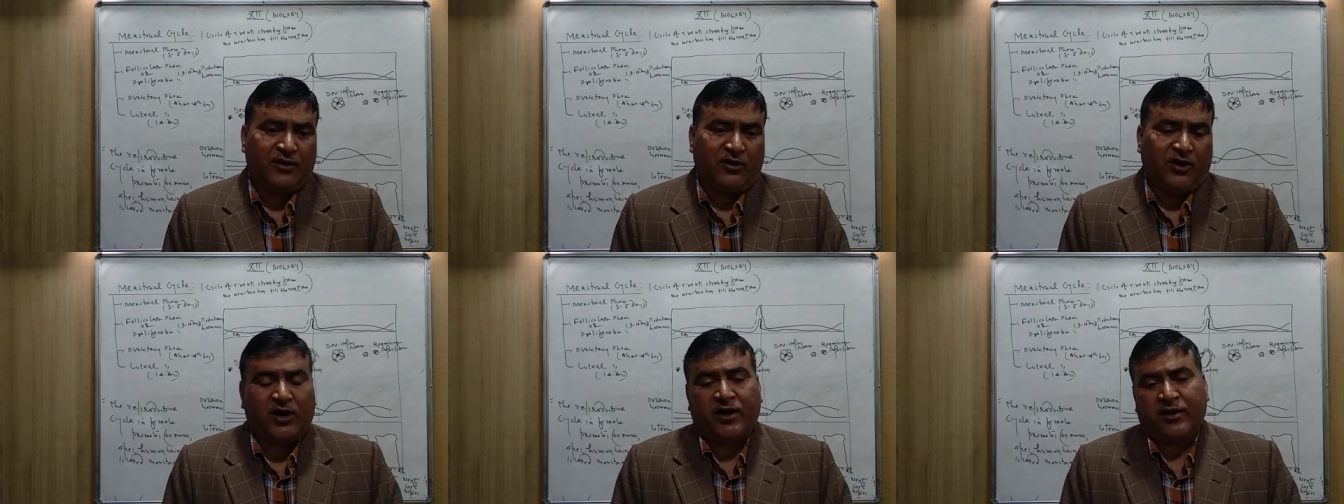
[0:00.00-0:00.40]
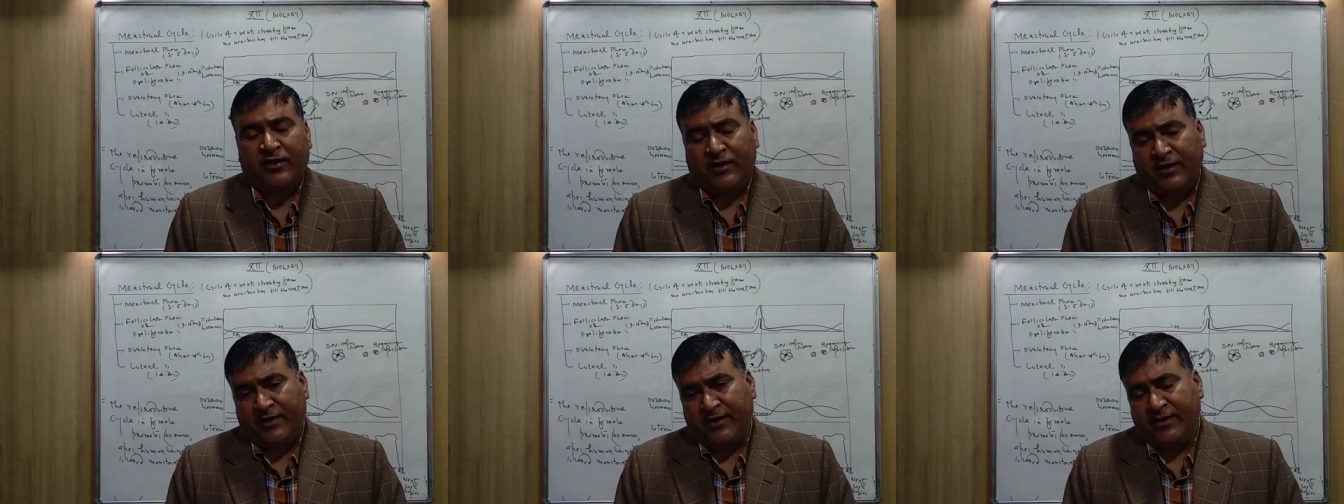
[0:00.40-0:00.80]

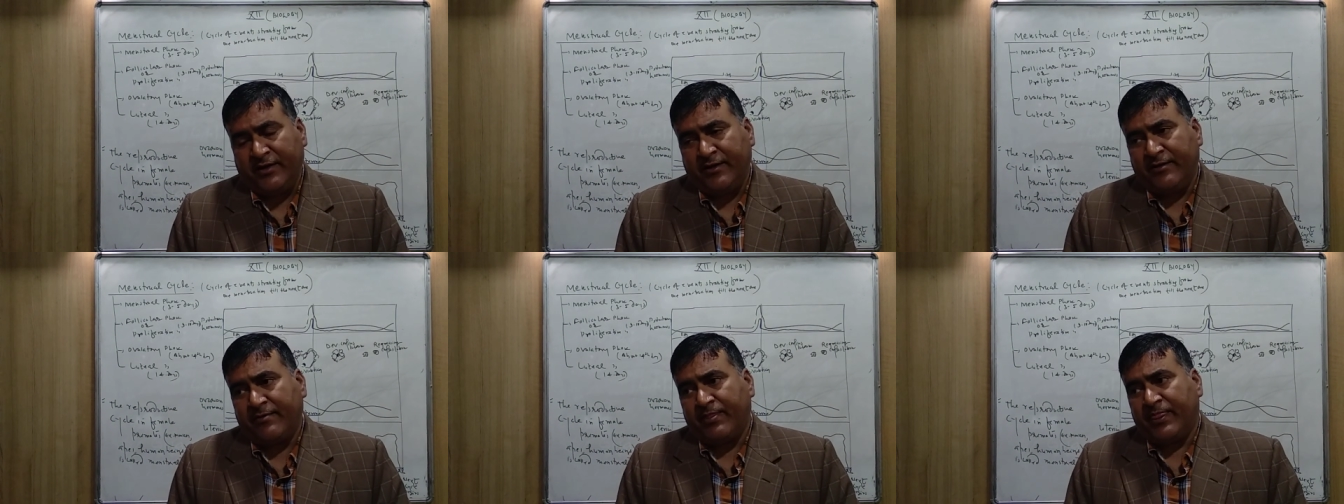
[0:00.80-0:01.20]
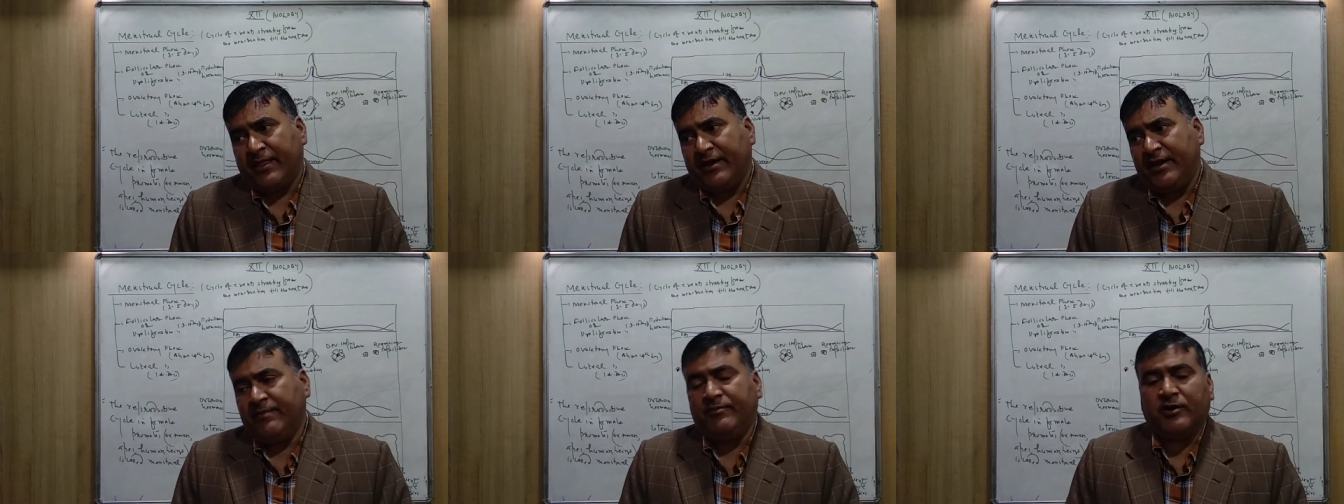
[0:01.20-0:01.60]
or
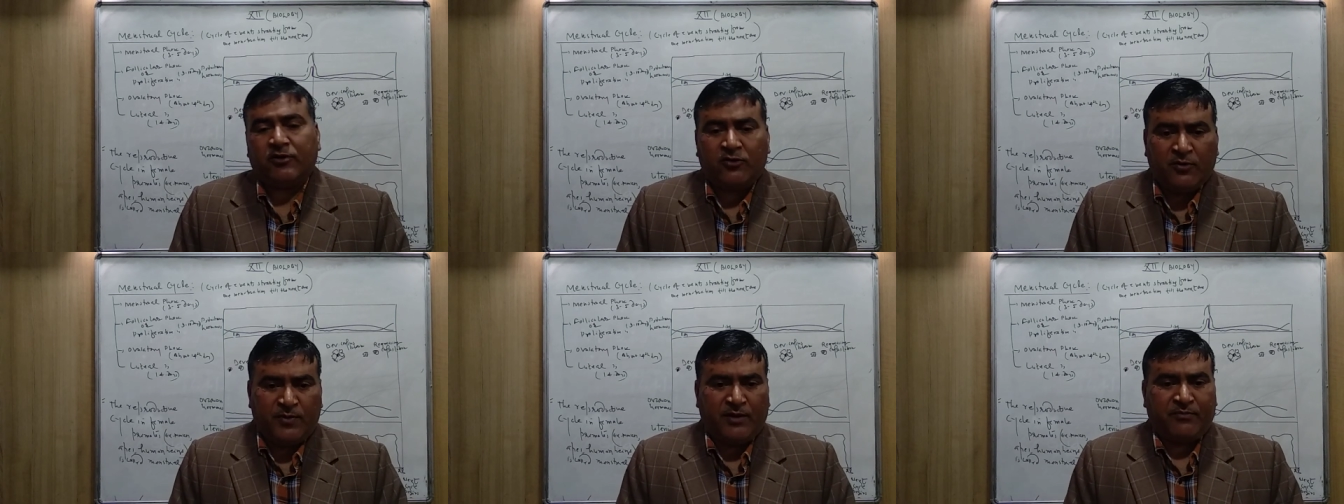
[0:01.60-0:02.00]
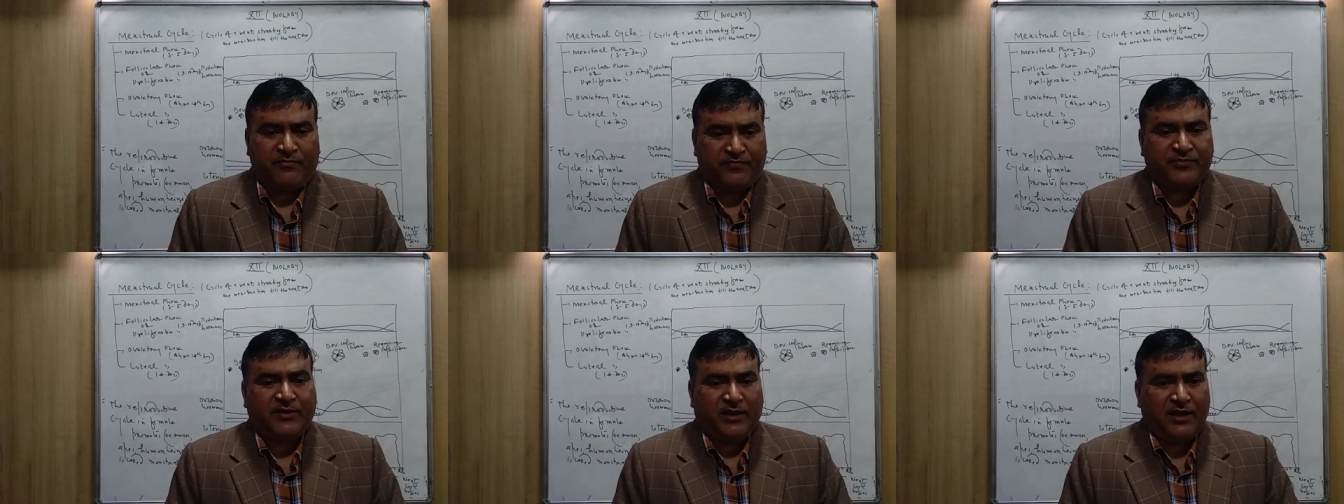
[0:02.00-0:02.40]
if the
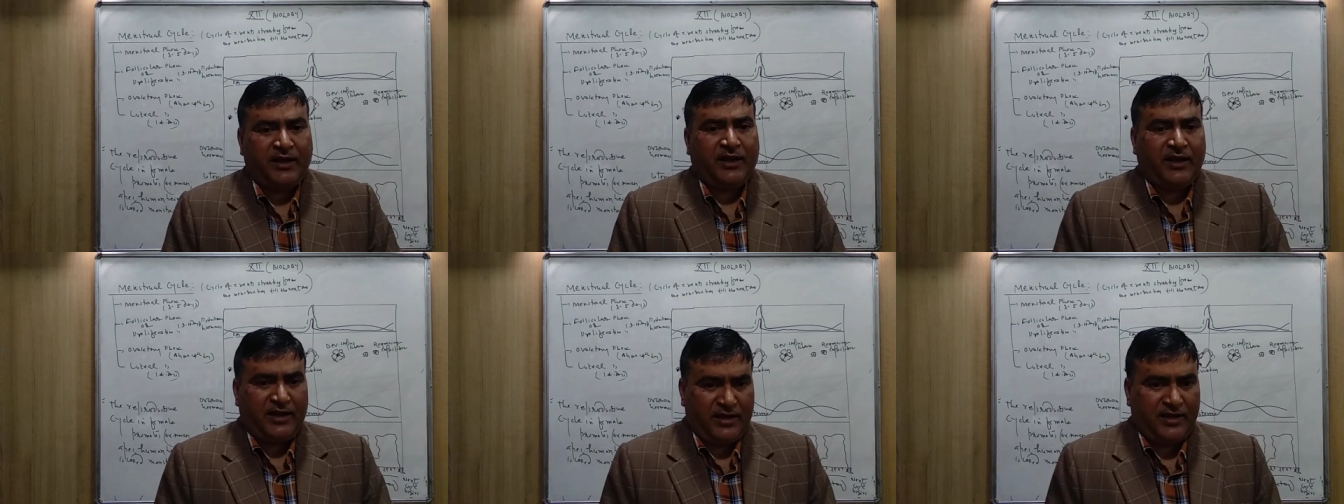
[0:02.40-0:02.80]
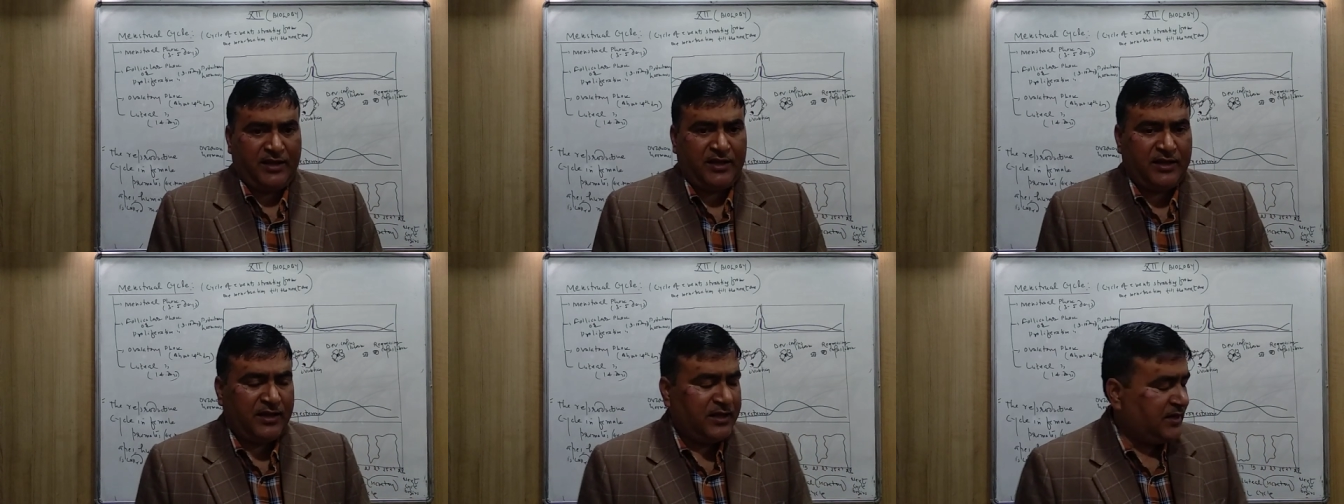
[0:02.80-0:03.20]
ovum,
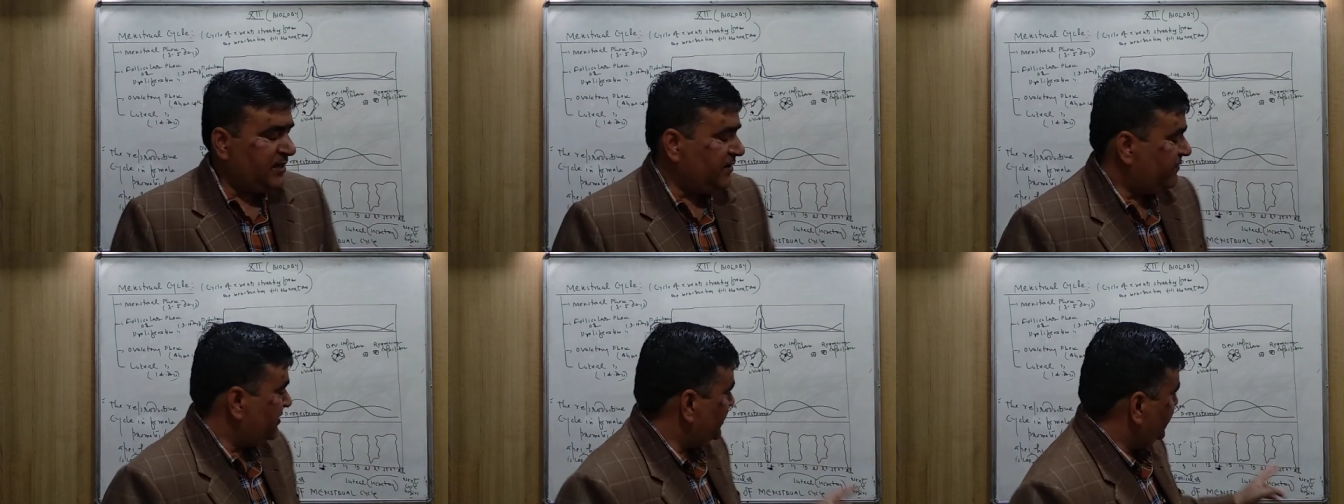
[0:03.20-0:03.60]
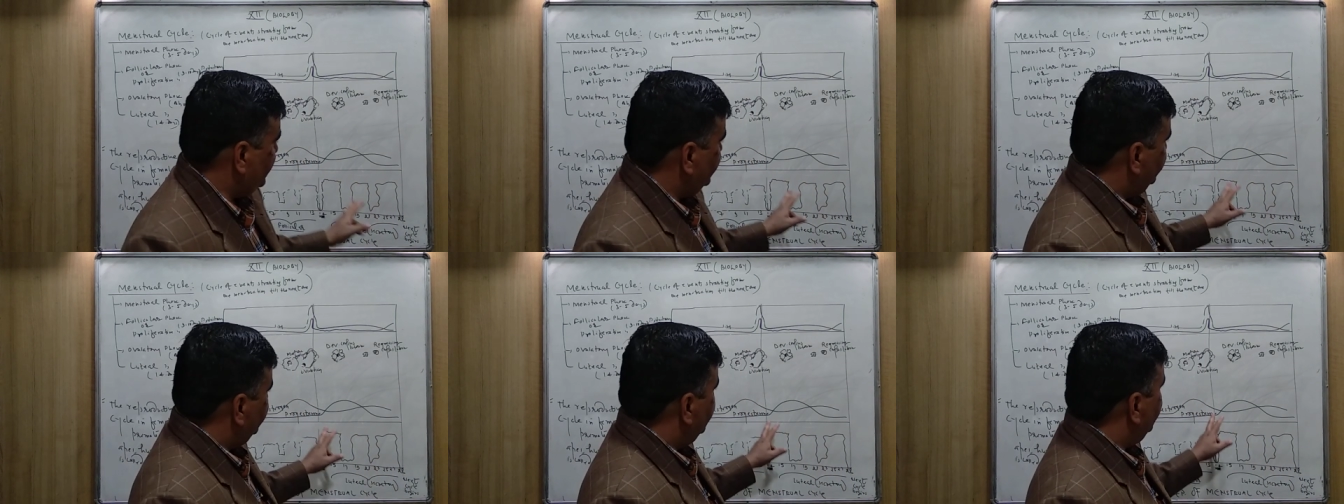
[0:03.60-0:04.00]
definitely